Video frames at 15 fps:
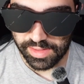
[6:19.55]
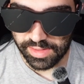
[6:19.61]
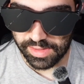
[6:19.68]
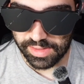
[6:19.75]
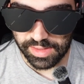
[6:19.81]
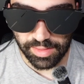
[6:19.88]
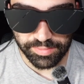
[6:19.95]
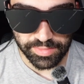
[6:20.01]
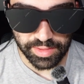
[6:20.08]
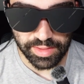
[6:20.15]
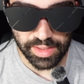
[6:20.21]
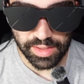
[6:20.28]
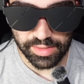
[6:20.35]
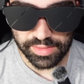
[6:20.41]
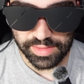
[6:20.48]
is something
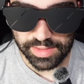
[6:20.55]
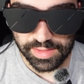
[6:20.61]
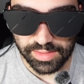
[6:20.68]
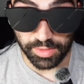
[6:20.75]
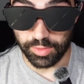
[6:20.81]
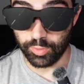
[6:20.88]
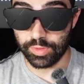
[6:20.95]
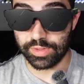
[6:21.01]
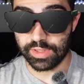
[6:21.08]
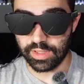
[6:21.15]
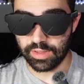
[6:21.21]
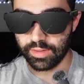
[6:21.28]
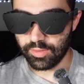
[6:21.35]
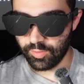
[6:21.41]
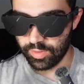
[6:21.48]
else, but we'll
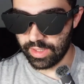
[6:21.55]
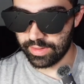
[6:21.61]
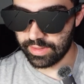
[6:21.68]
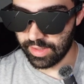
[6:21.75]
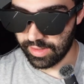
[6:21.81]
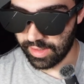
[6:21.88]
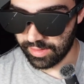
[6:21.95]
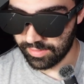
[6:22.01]
see. We're not there yet.